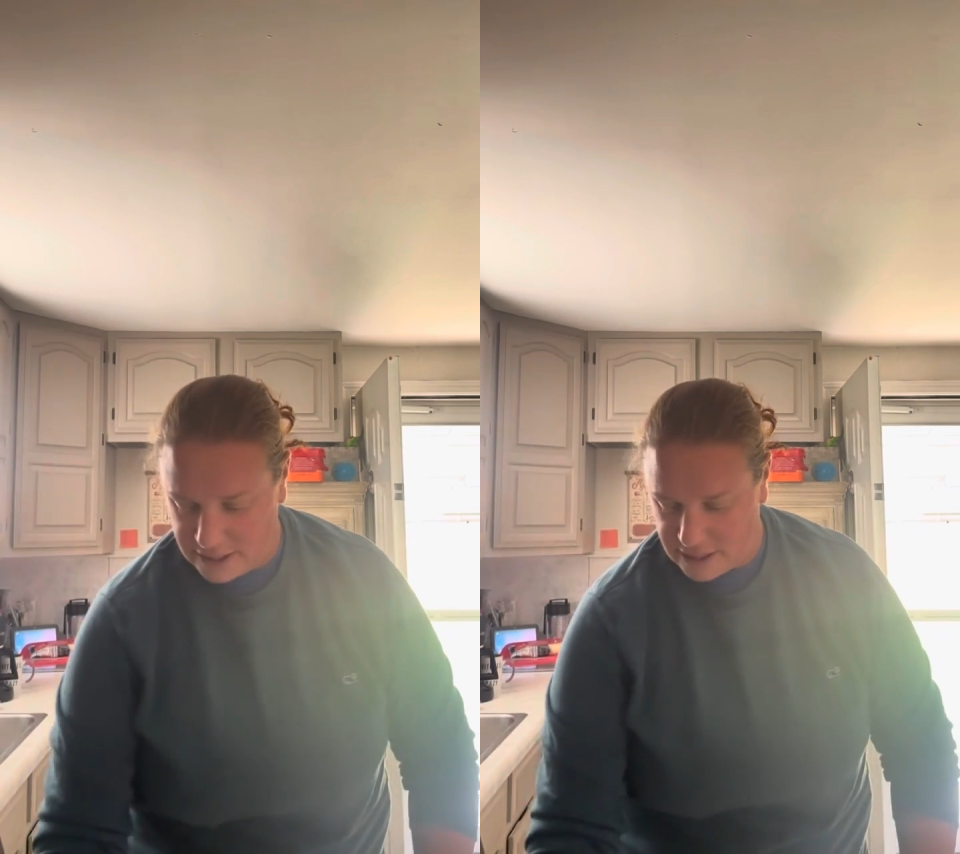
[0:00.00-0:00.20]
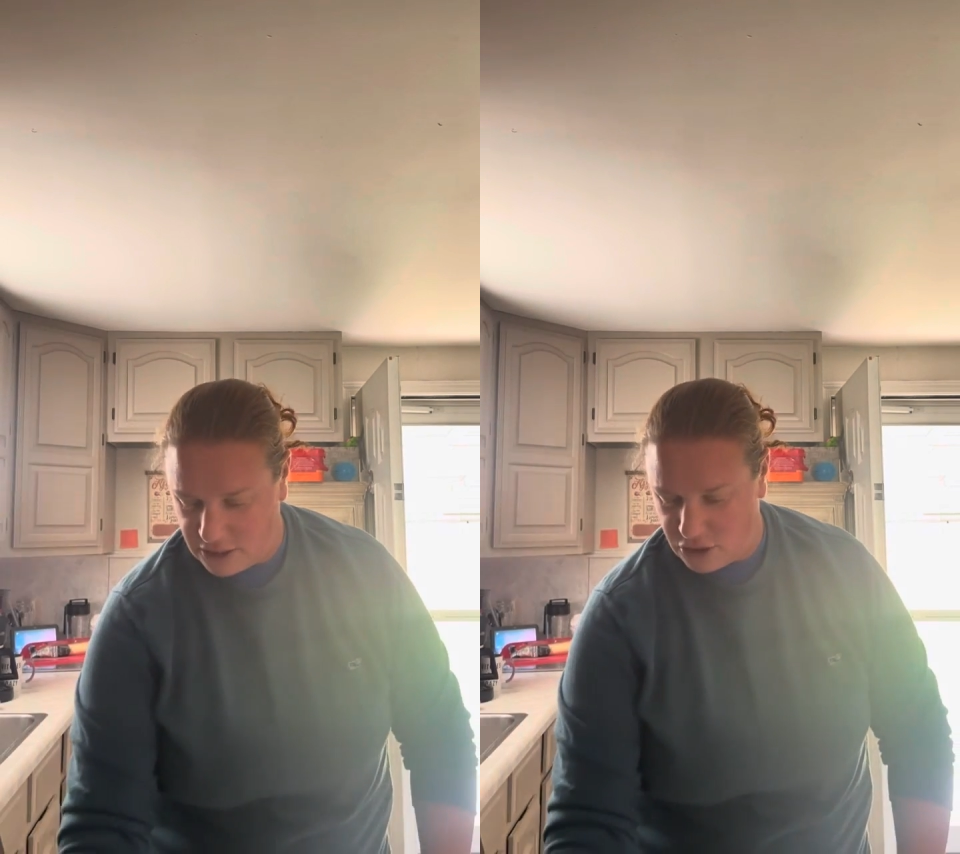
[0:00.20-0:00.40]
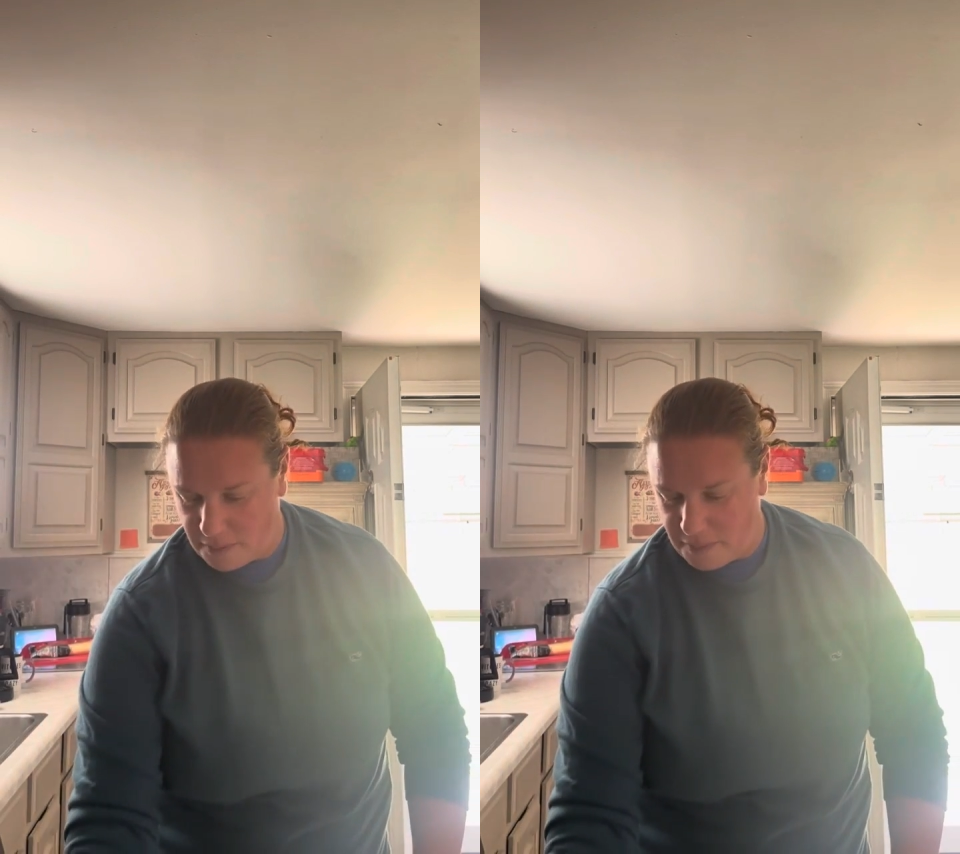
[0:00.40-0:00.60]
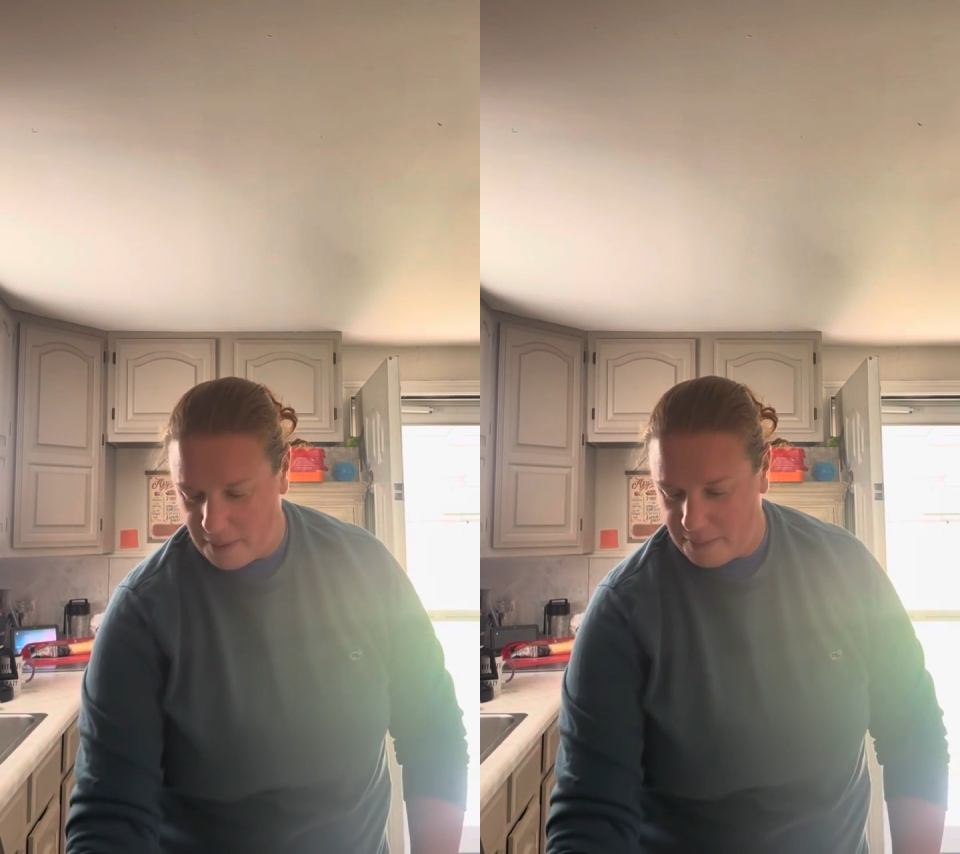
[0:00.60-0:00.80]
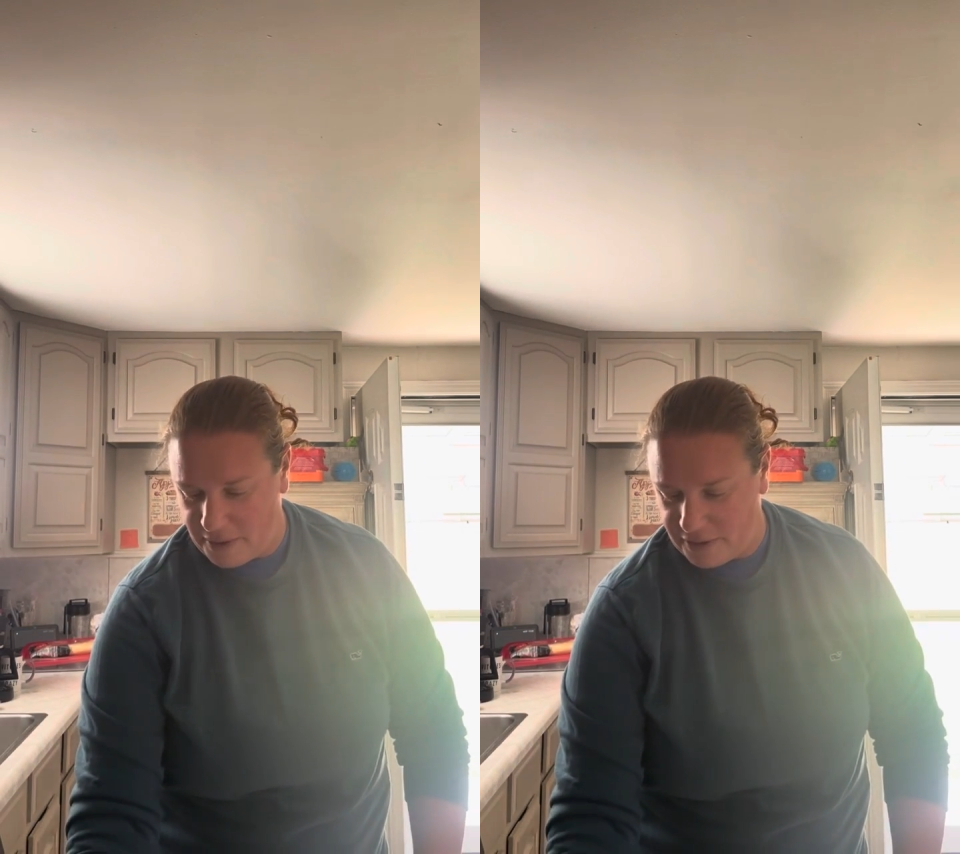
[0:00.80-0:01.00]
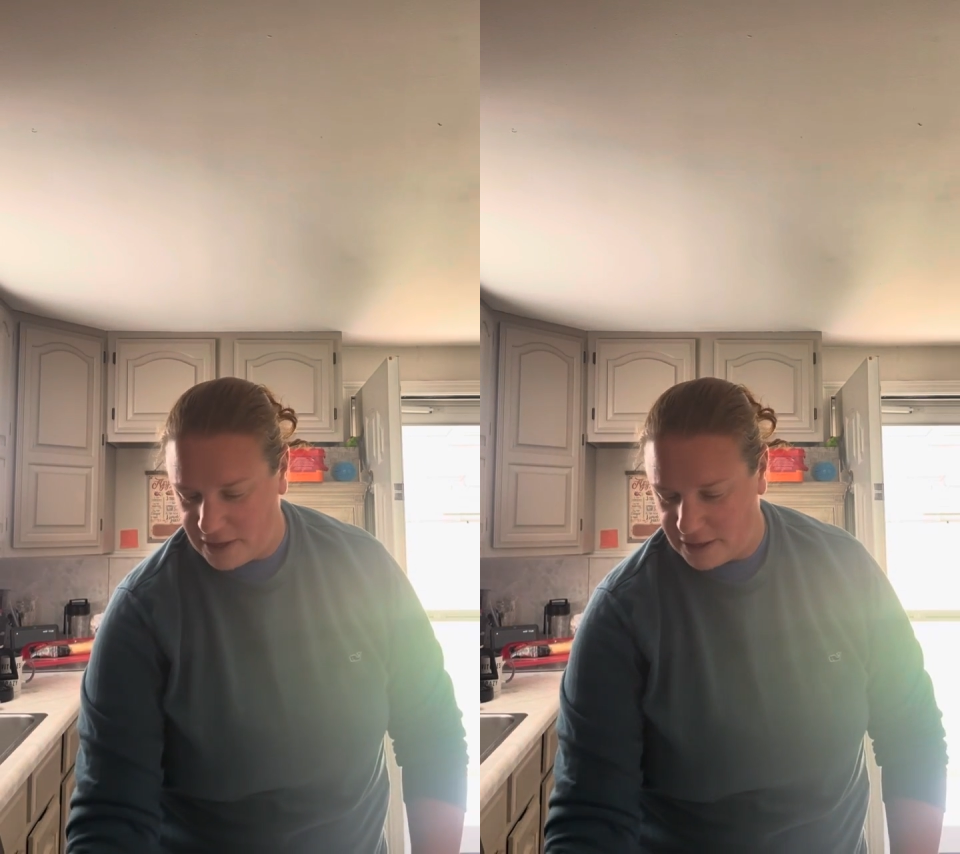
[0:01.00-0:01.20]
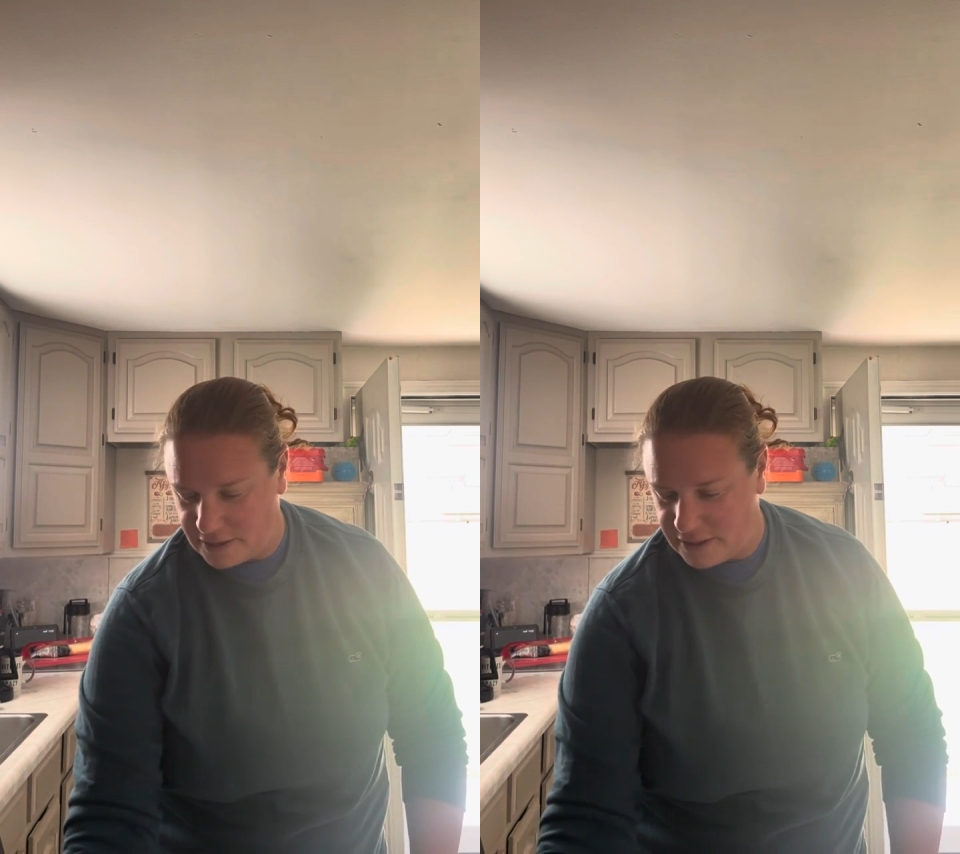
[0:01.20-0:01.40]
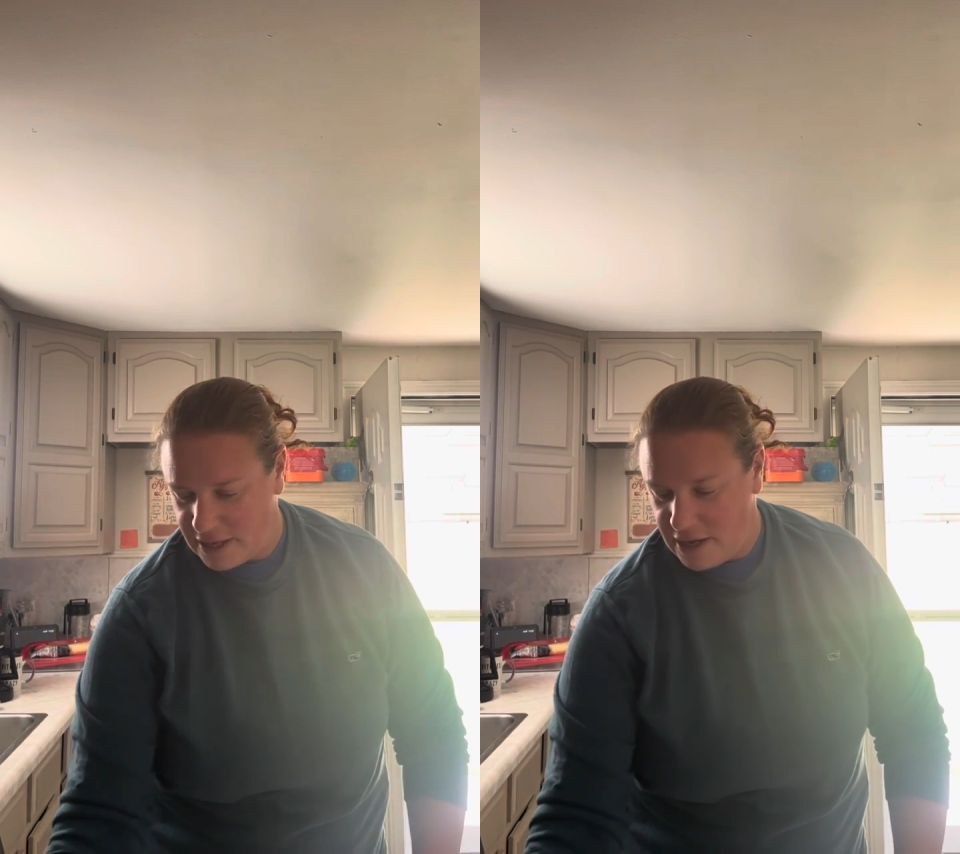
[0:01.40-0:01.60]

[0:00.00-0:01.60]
likes to jump up on things.